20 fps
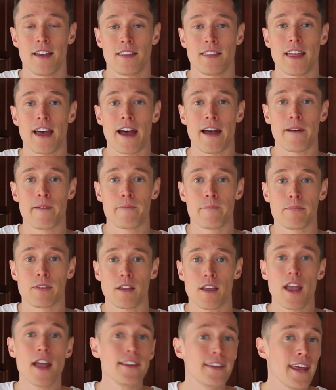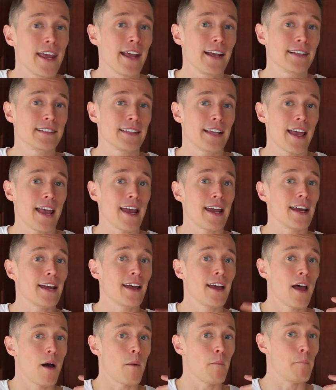That it takes
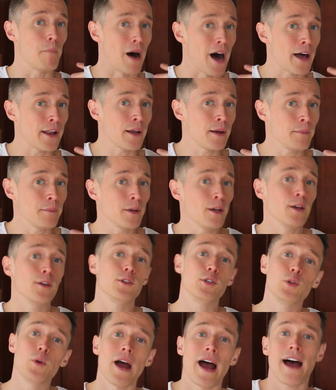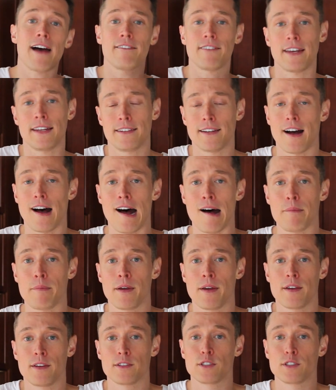a bottom to have a top.